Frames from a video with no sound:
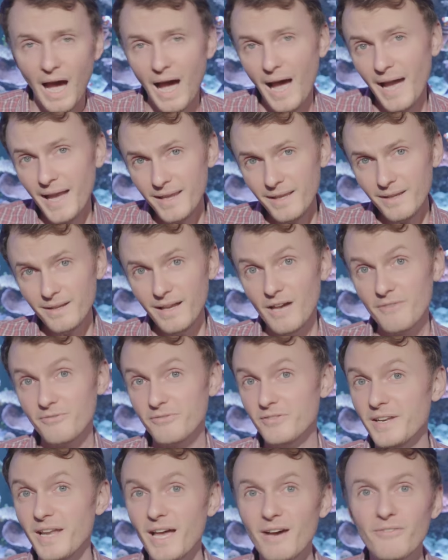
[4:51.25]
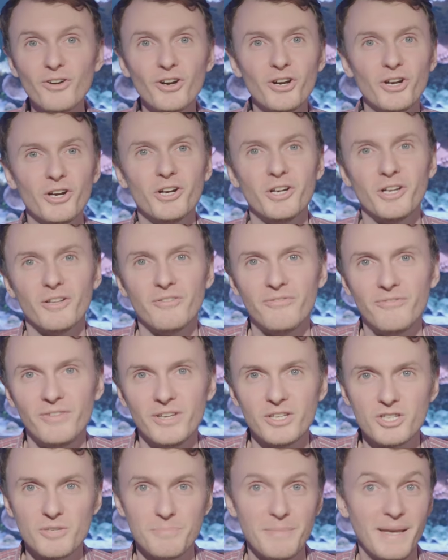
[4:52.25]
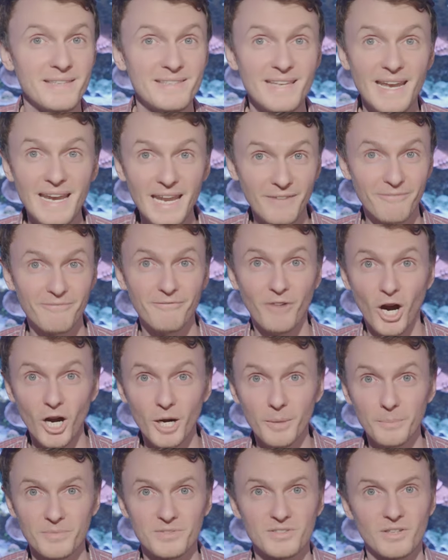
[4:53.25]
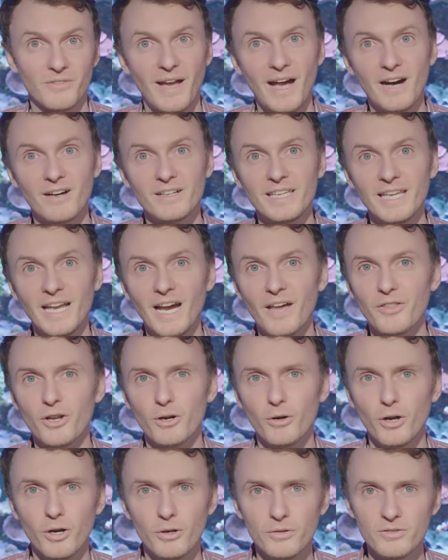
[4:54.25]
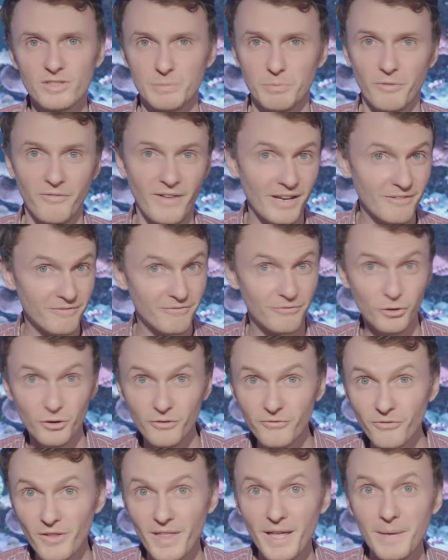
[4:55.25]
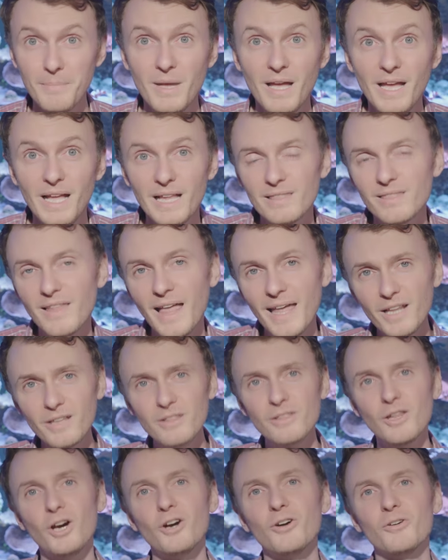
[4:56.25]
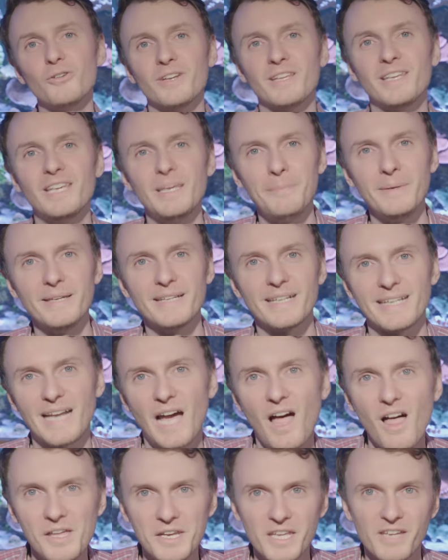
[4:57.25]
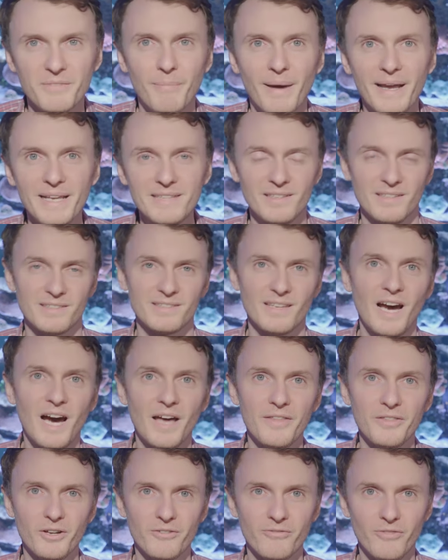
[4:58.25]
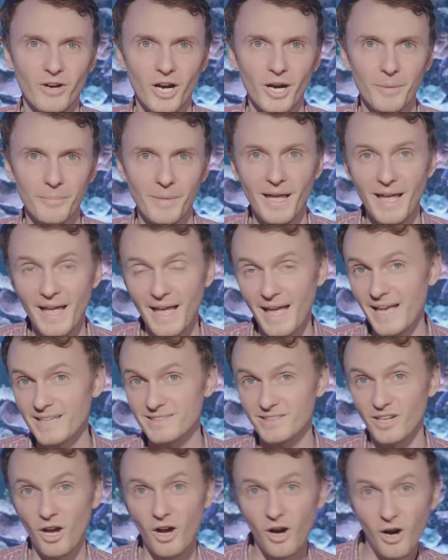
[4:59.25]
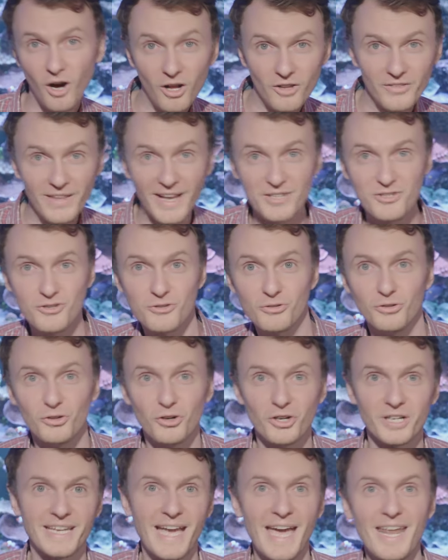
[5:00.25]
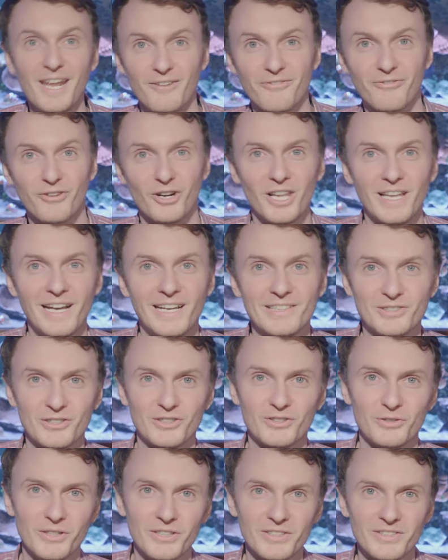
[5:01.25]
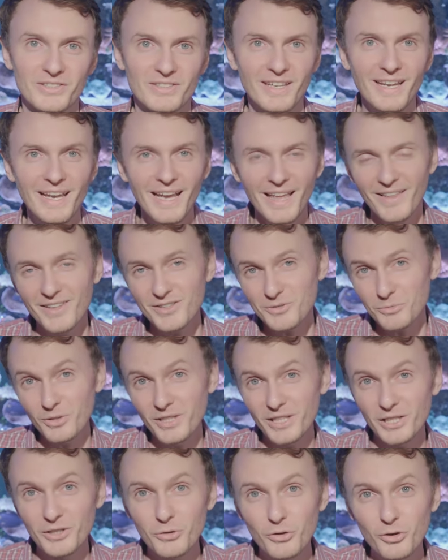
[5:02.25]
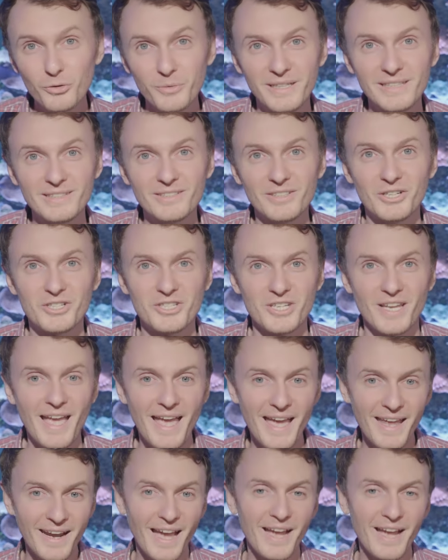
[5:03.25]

I have never heard of fish maintaining farms of algae on their own to provide food for them, let alone keeping a colony of mysis on their farm as an all natural organic fertilizer source. That's really cool research, and